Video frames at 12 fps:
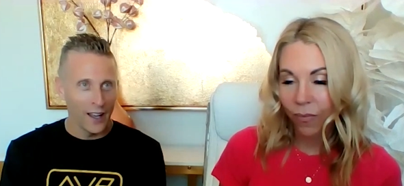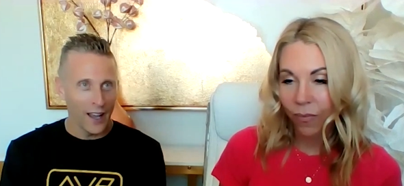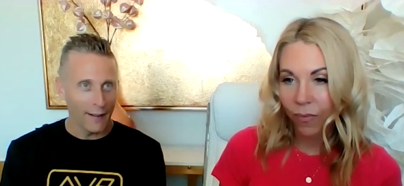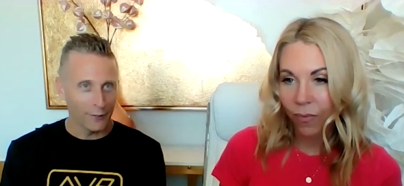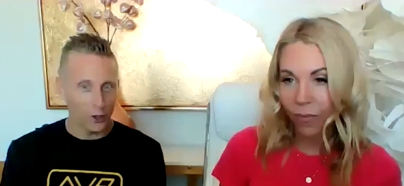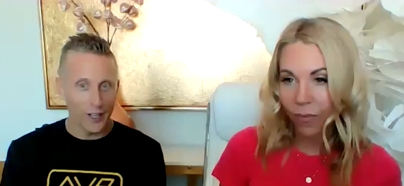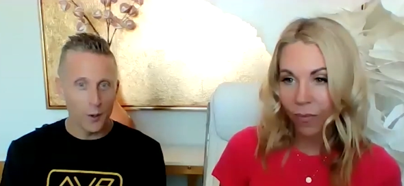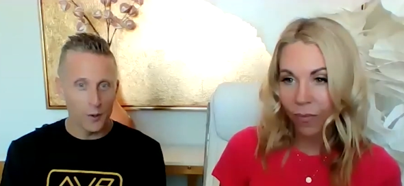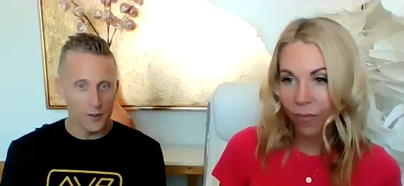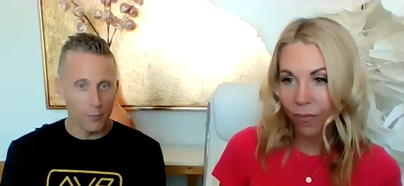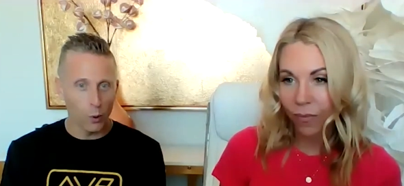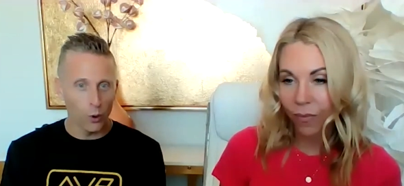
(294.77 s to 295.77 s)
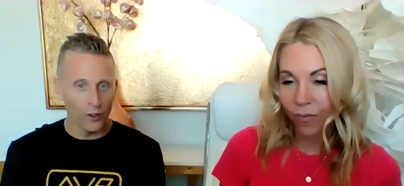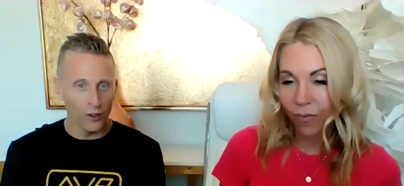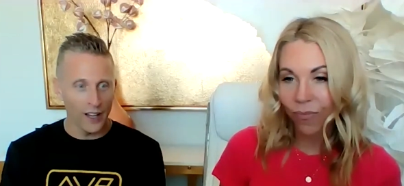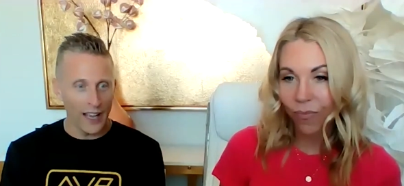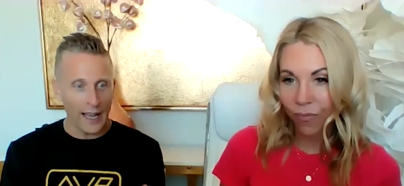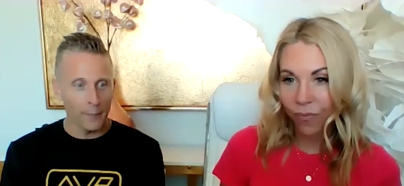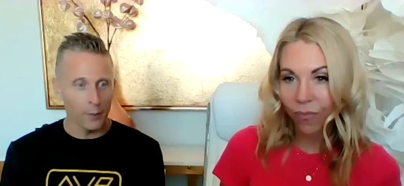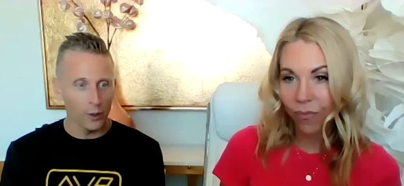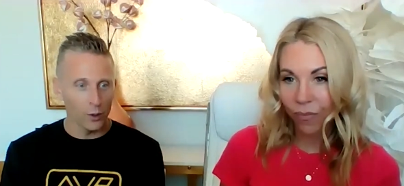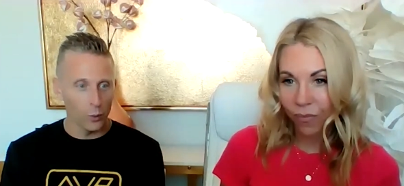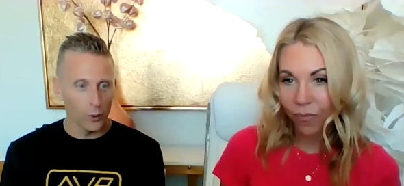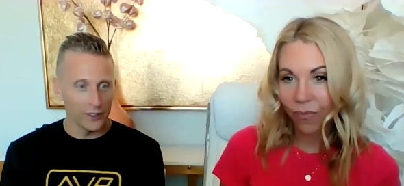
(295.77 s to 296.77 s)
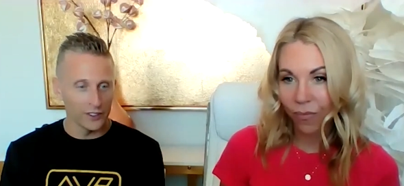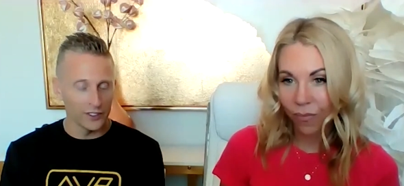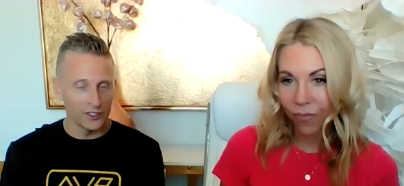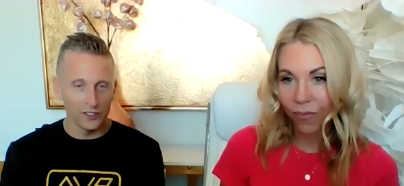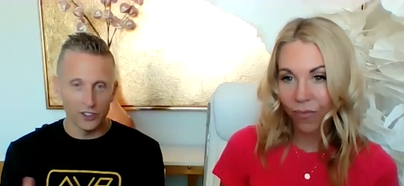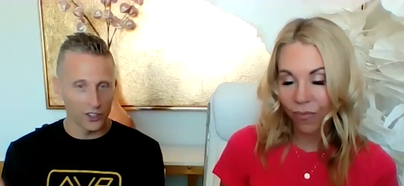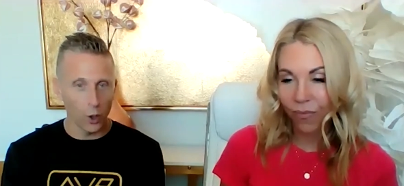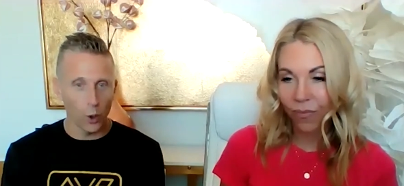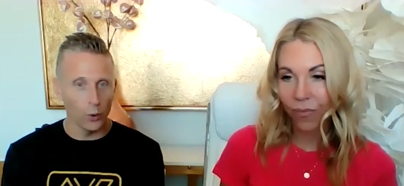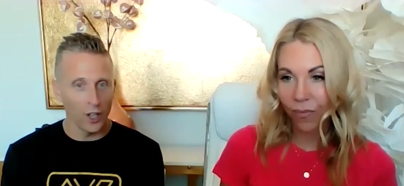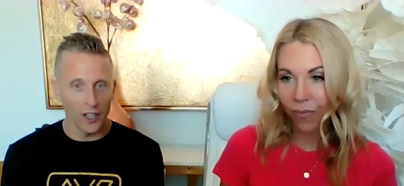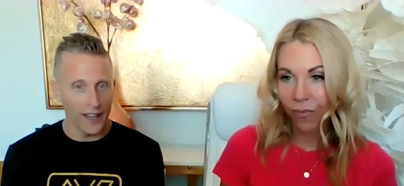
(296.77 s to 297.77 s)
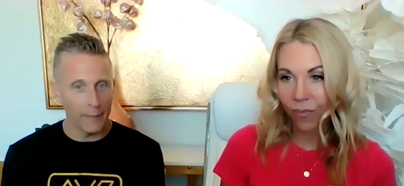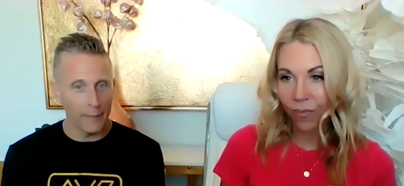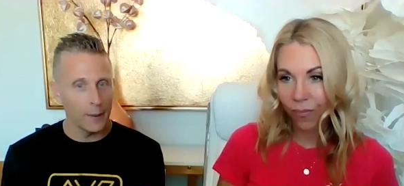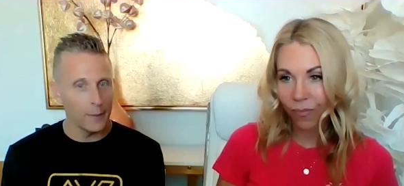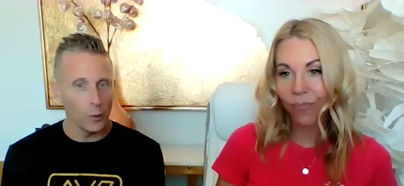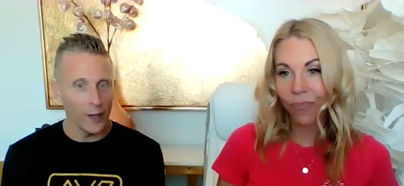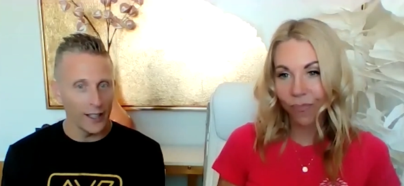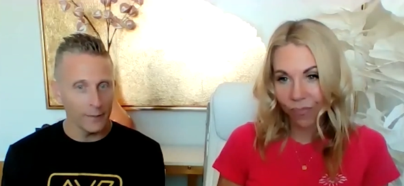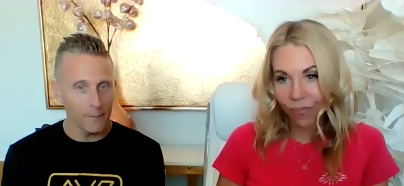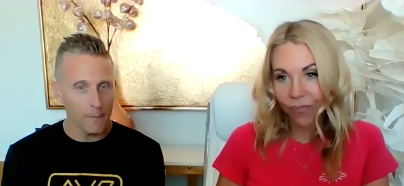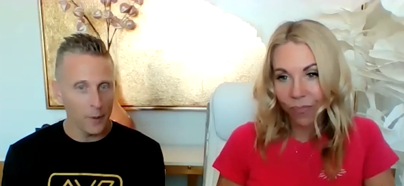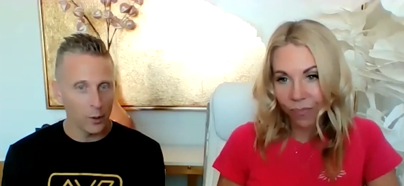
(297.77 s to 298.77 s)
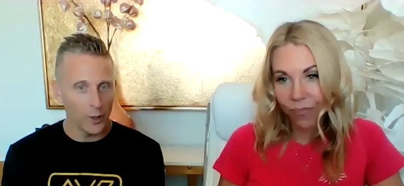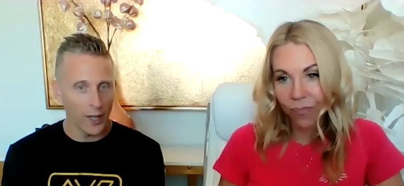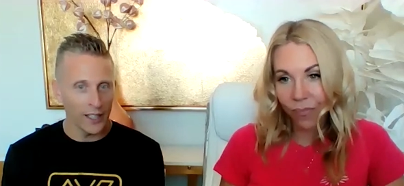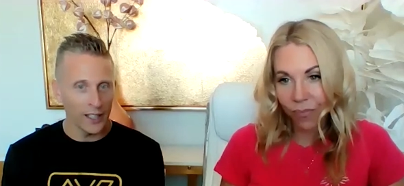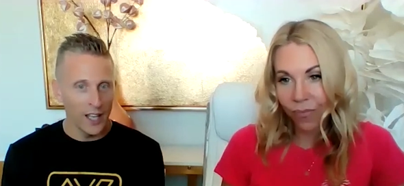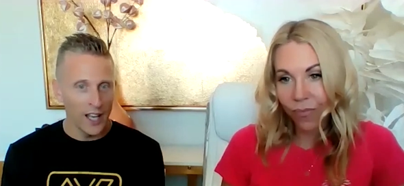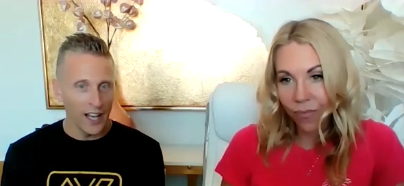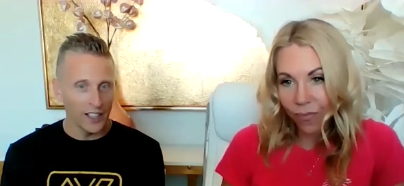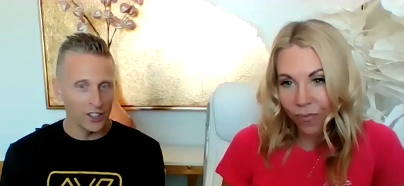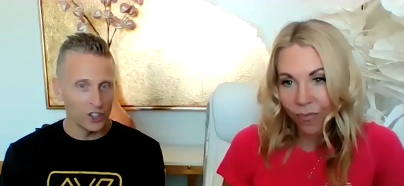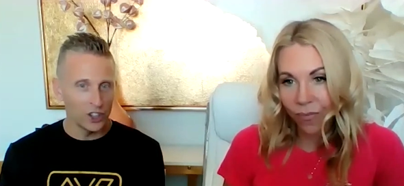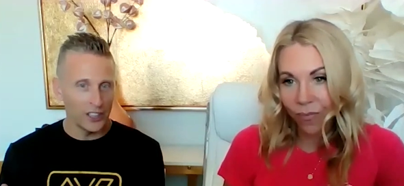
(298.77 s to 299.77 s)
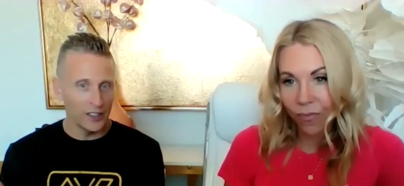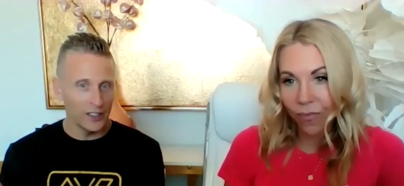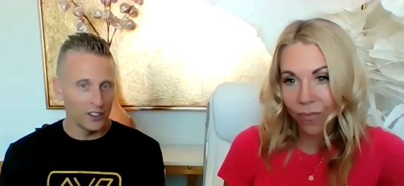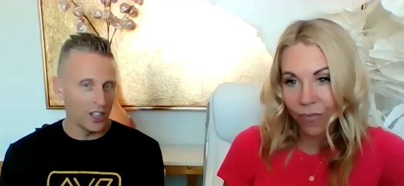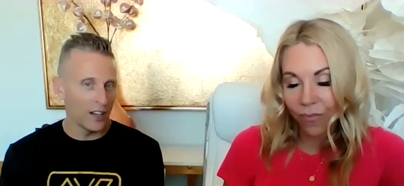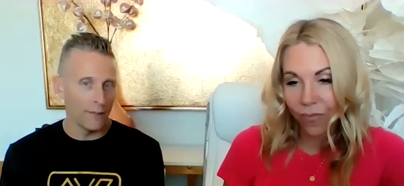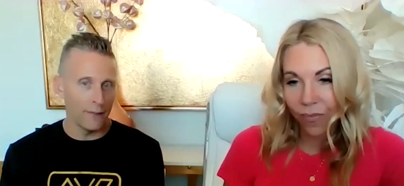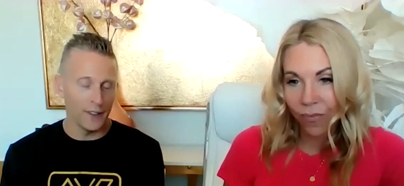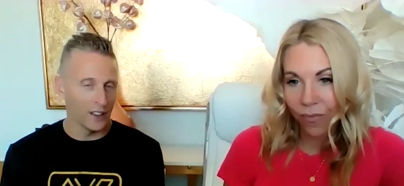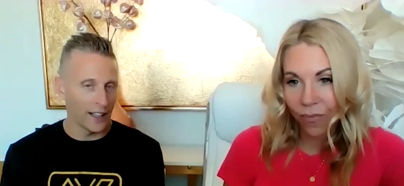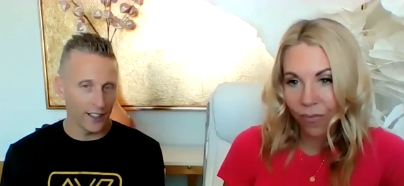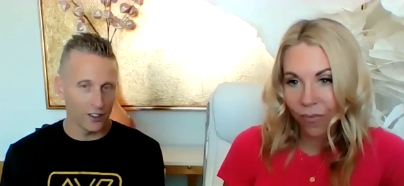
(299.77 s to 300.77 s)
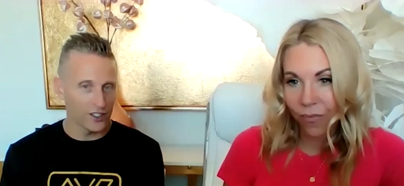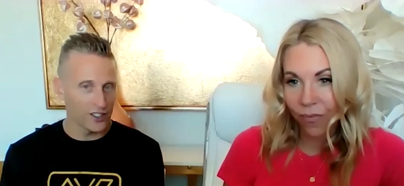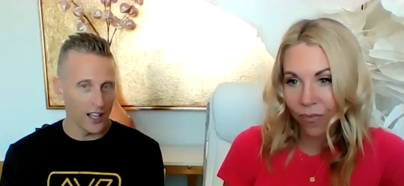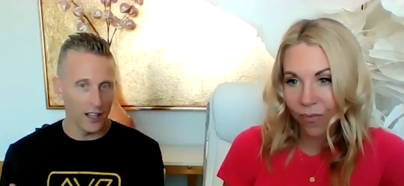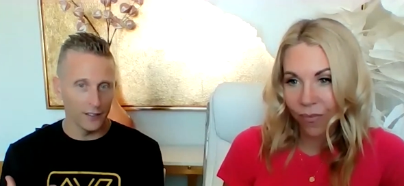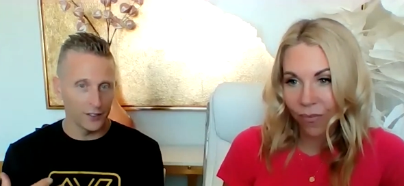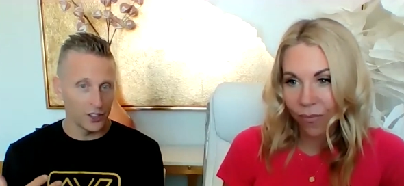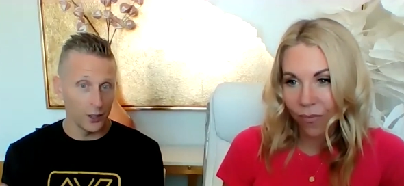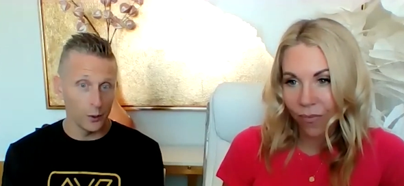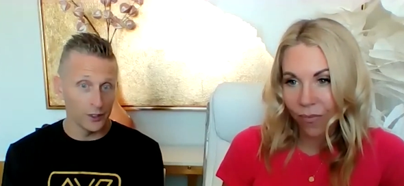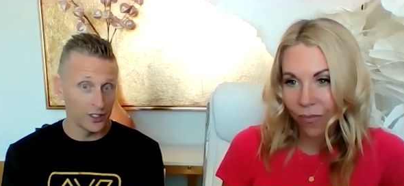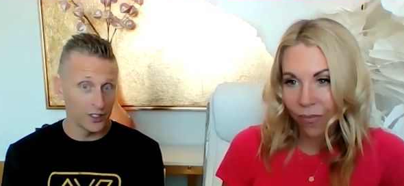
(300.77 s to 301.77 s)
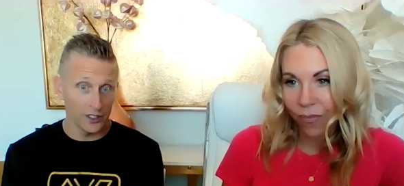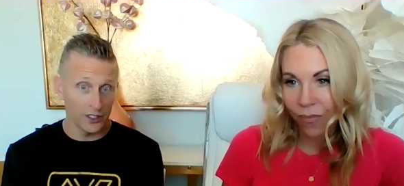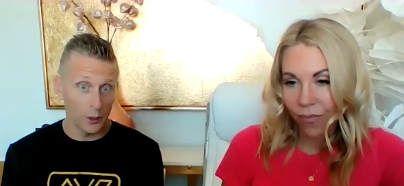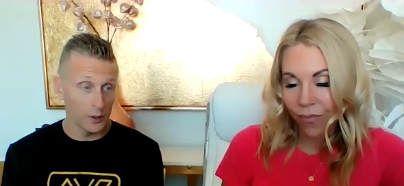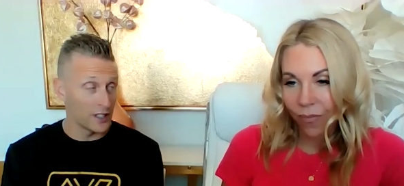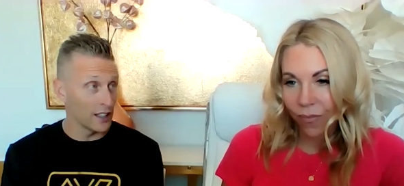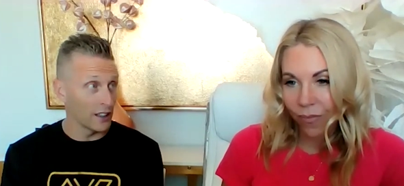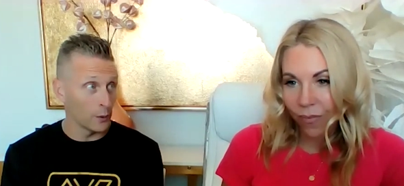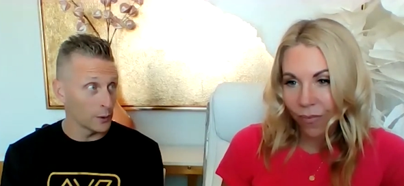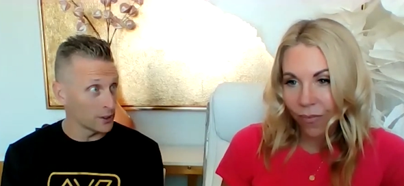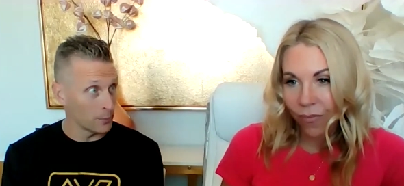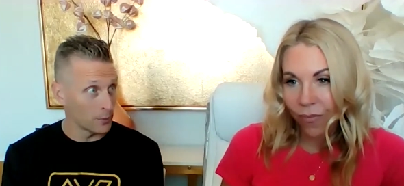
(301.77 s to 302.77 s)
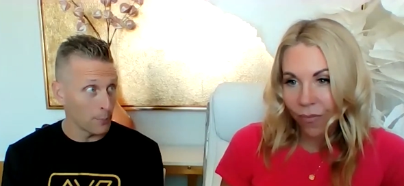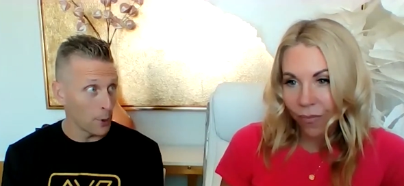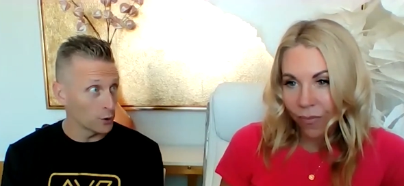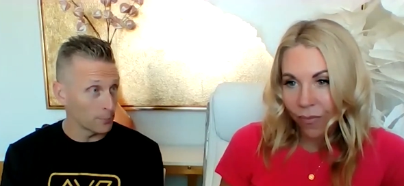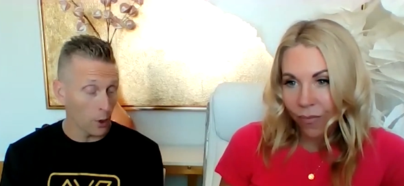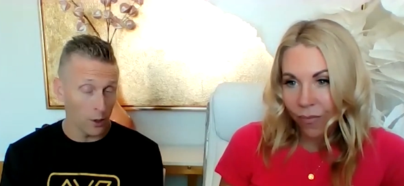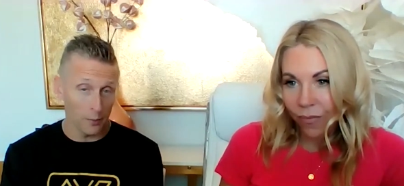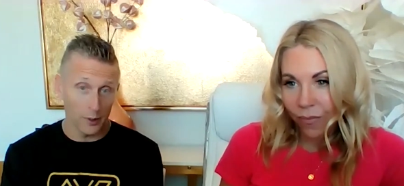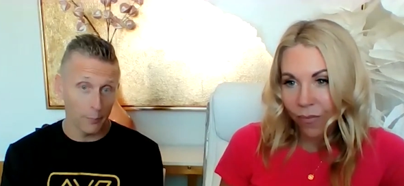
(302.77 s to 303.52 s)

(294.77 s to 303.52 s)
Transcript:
Speaker 1: After he was born, Amber was just holding on to that baby weight, right? And she she didn't feel like herself. She was she was dealing with some postpartum